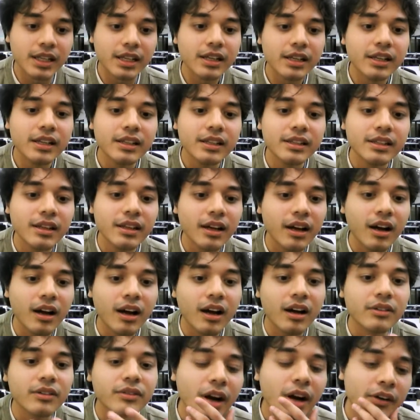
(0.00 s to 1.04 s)
In
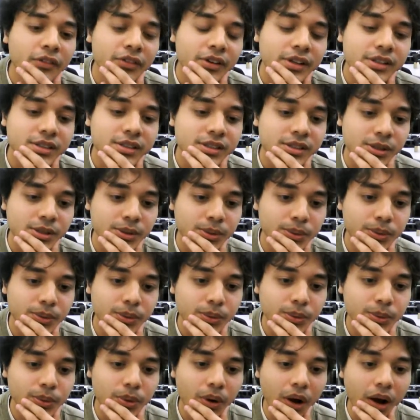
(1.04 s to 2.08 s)
reference
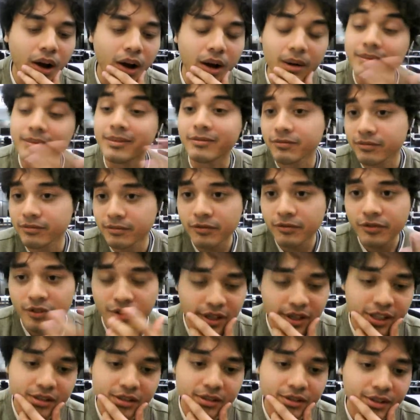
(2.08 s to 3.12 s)
to, for
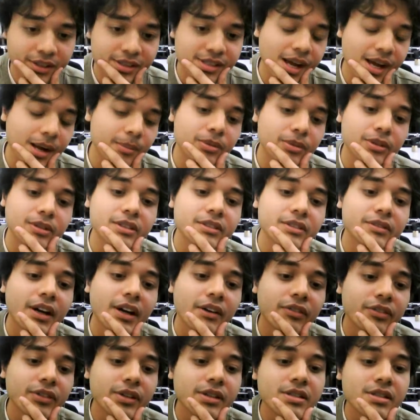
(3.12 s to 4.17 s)
another example, in
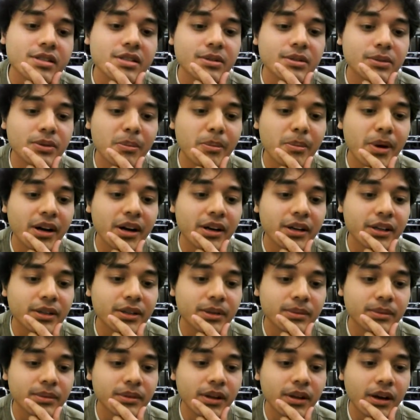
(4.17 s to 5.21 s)
reference to
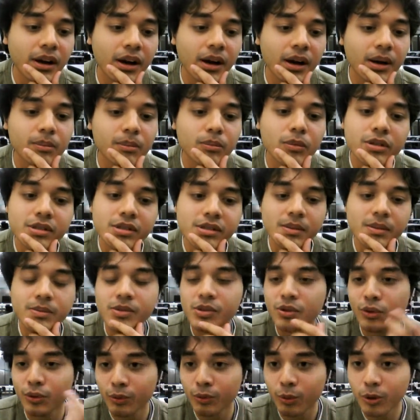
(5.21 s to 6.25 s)
American
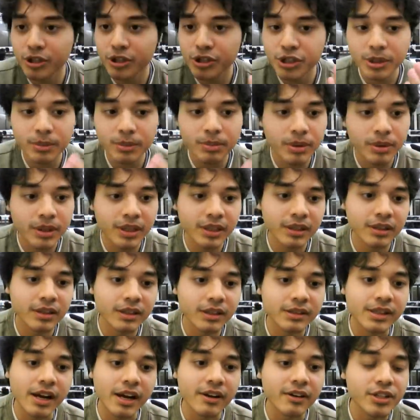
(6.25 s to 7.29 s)
Muslims who worship in
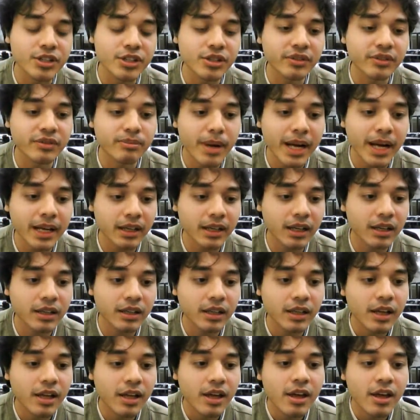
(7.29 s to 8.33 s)
the direction of Mecca,
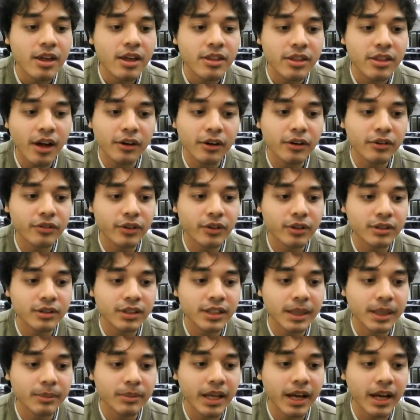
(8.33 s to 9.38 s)
Thunderfoot
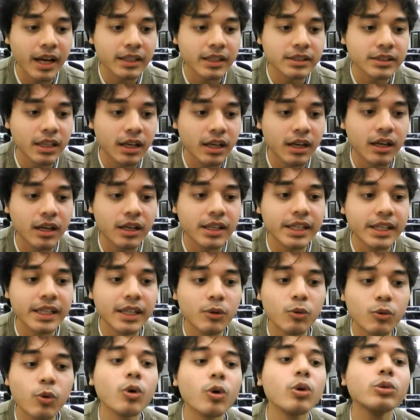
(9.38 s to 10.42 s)
claimed that he,
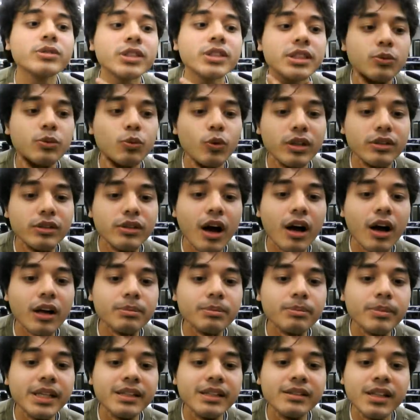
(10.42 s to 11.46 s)
quote, will
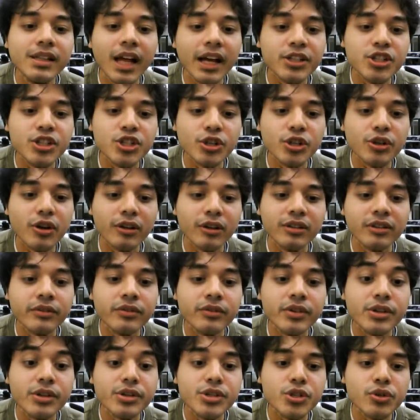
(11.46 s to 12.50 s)
not be lectured on the
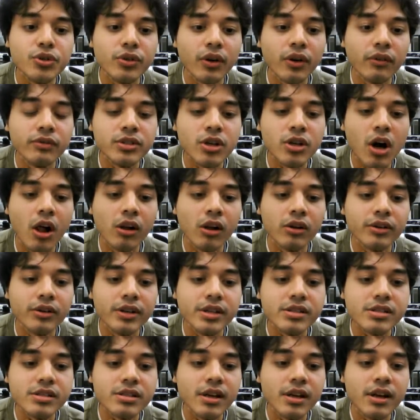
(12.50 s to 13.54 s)
virtue of
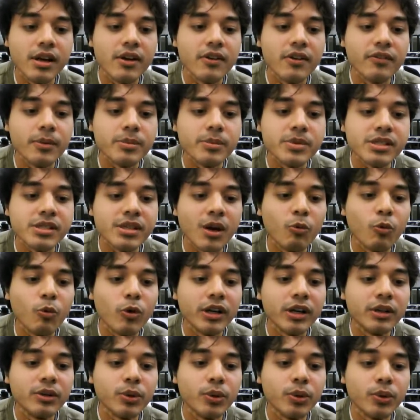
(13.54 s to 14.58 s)
tolerance from
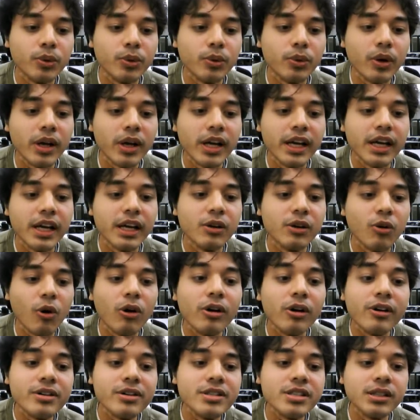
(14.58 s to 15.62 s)
someone who, in
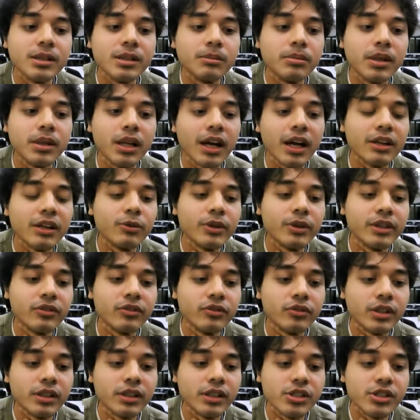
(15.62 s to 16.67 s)
order to comply with their
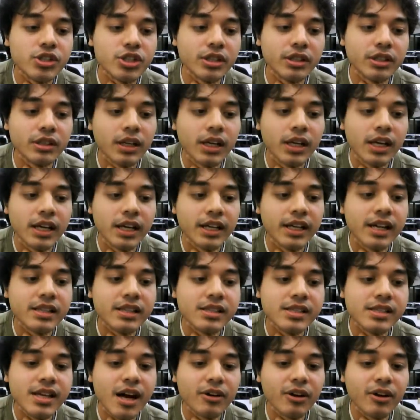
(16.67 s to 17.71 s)
religion,
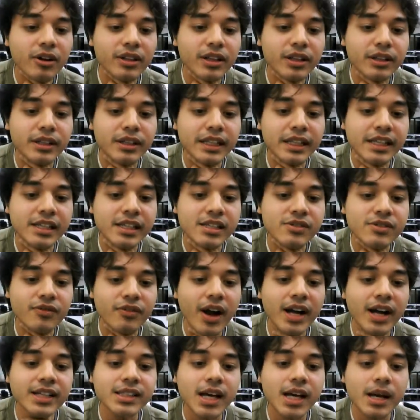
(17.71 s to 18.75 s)
gets down on their knees
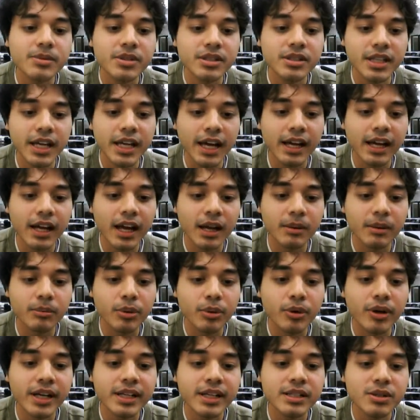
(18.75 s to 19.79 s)
5 times a day and
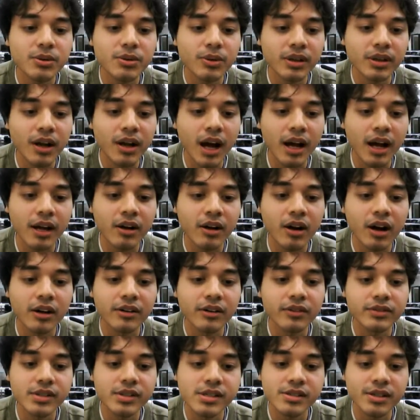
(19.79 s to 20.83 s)
pray to an icon
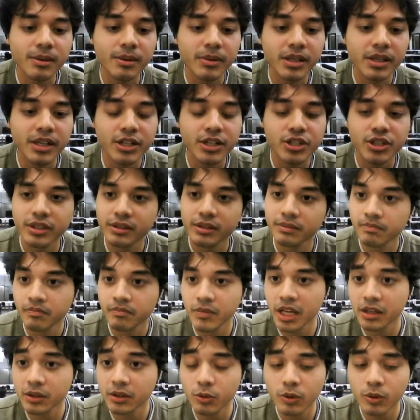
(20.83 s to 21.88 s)
of discrimination,
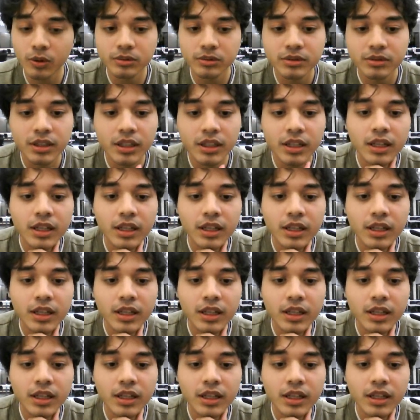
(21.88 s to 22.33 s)
end quote.